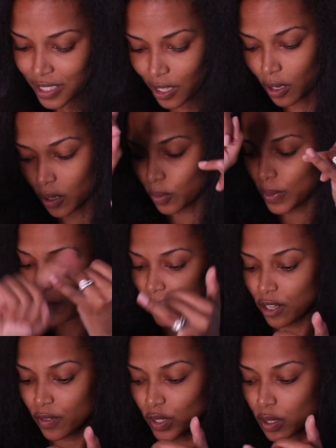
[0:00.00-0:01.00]
So we
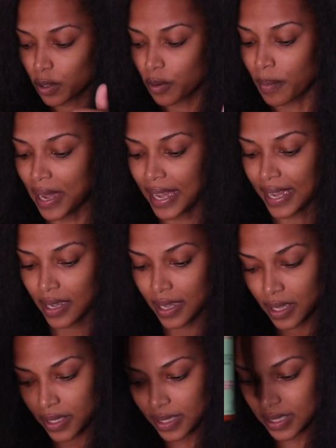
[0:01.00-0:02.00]
went over the, my
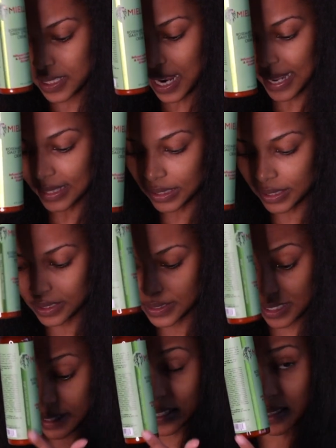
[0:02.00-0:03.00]
styler.
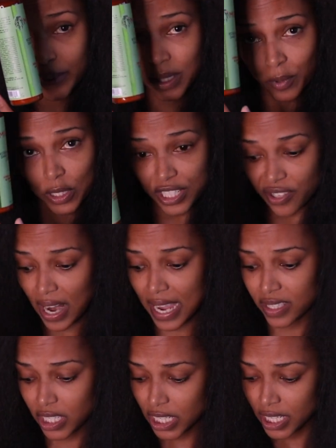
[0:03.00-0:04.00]
This is gonna be the
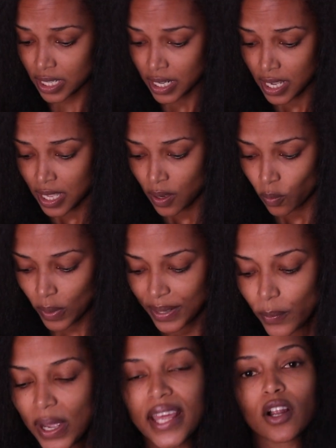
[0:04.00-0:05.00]
moisturizer. We
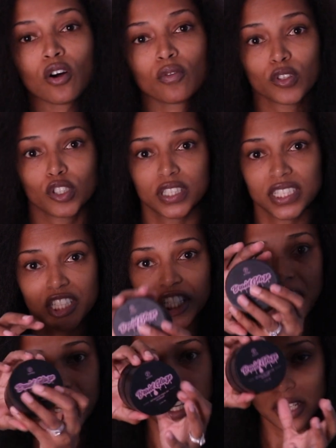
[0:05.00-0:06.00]
went over the
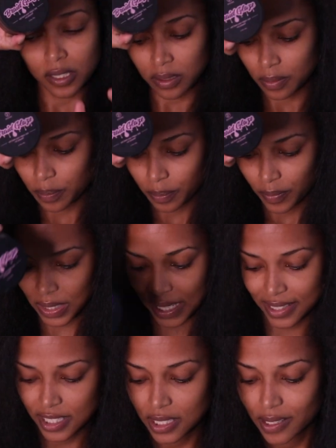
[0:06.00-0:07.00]
gel.
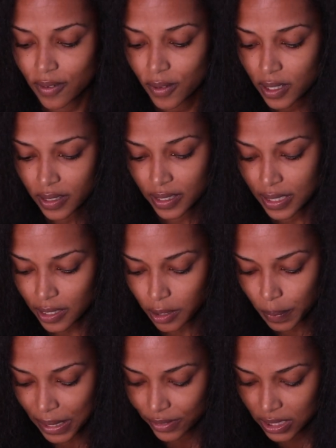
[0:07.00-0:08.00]
That's gonna
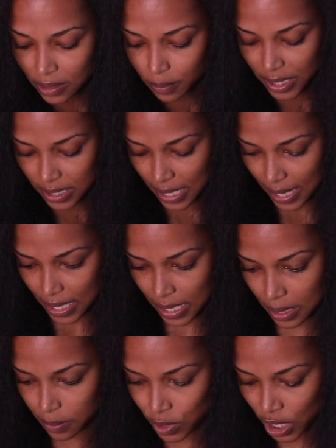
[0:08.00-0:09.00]
help everything be
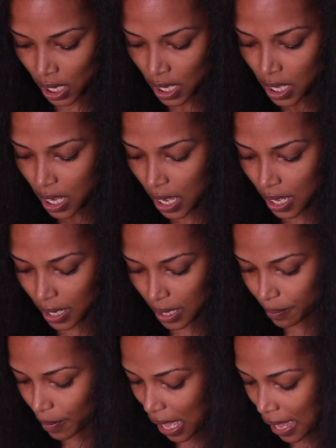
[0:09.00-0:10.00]
tamed.
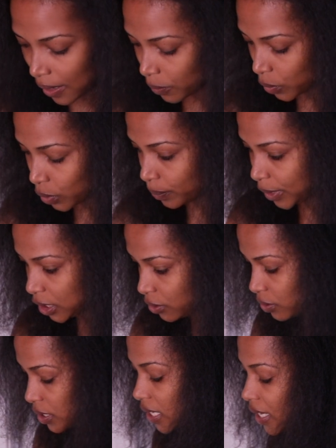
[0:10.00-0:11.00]
Um, I will be
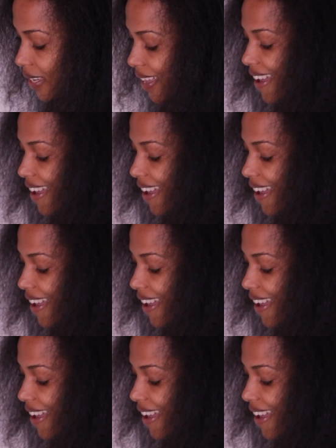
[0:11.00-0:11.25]
using